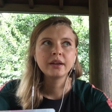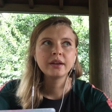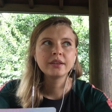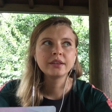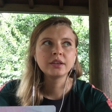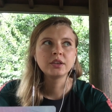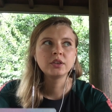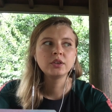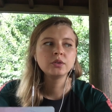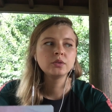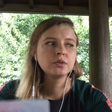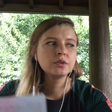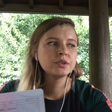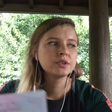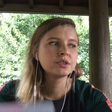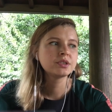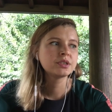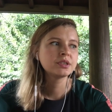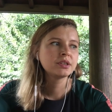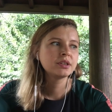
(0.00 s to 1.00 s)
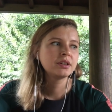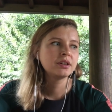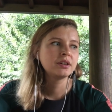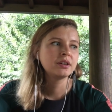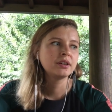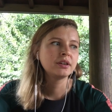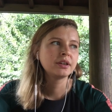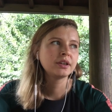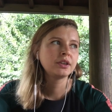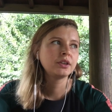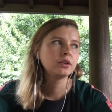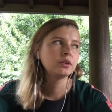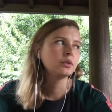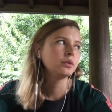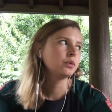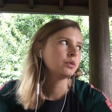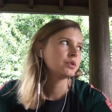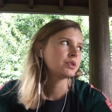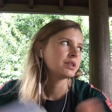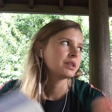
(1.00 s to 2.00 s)
The queue is
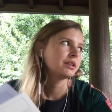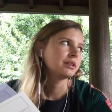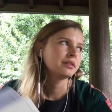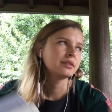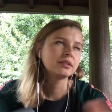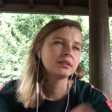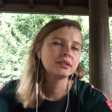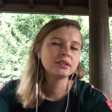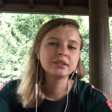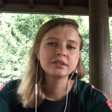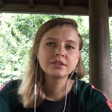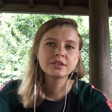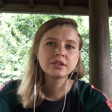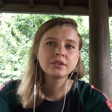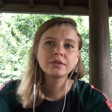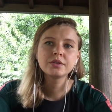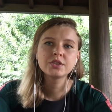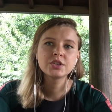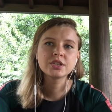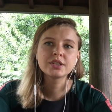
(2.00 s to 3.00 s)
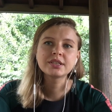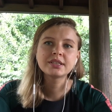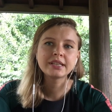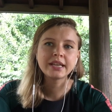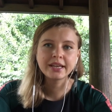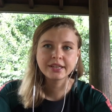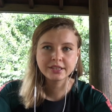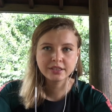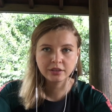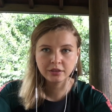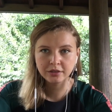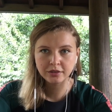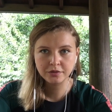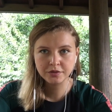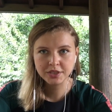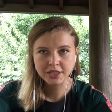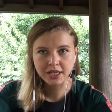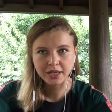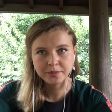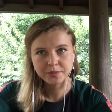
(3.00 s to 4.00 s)
huge, and so it just takes a lot
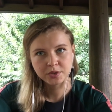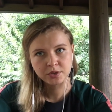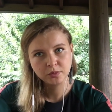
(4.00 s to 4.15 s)
of time.